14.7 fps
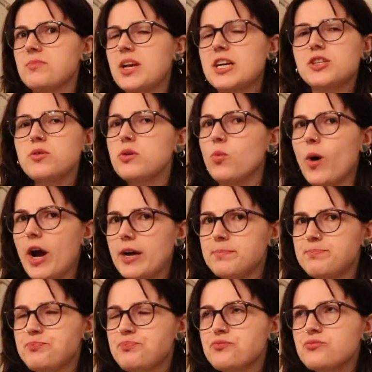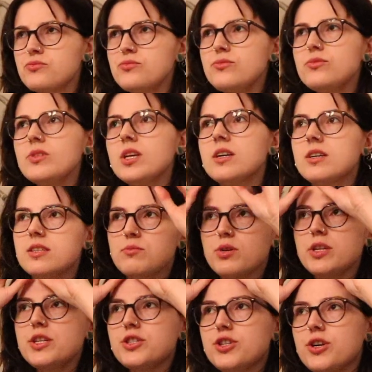I don't know why, because I'm
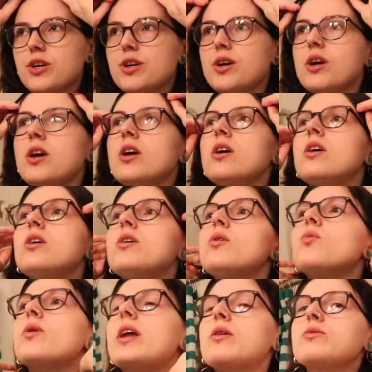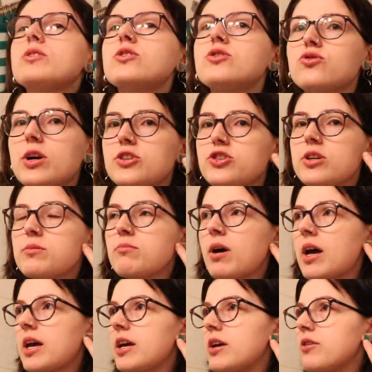pretty sure when I was stretching
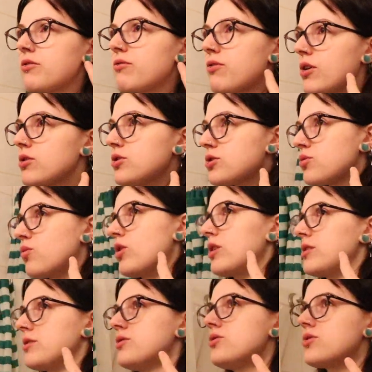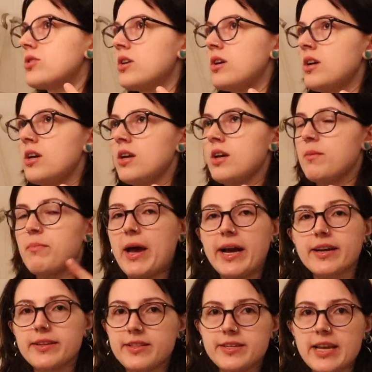my first ones
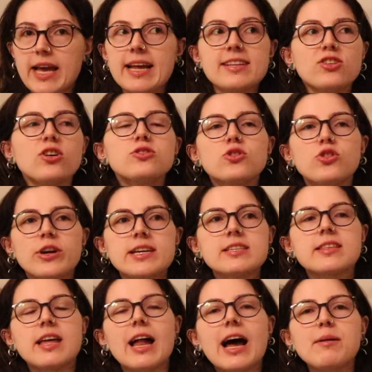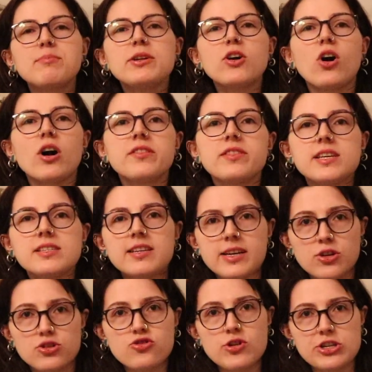back in the day, it's also crazy that I've been on this
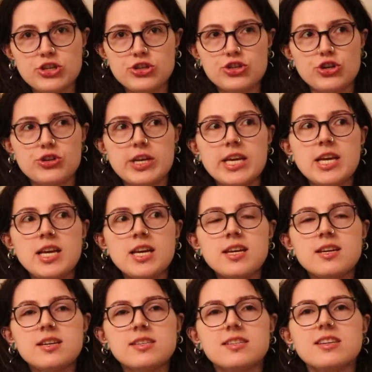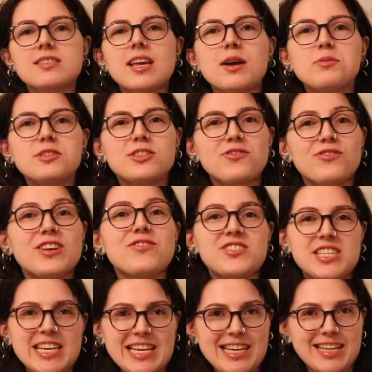ear stretching journey since I was
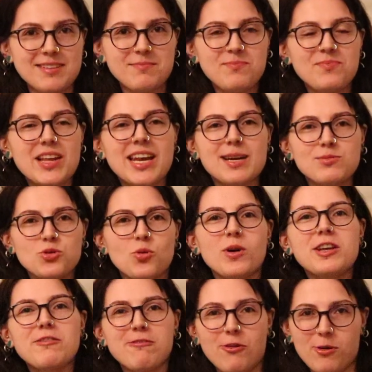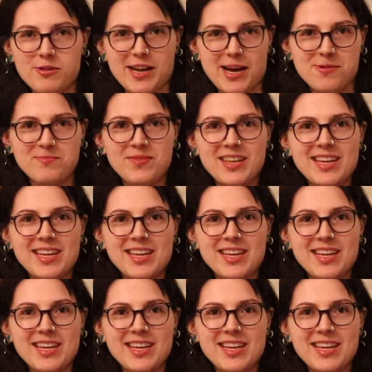15, and I'm 24 now.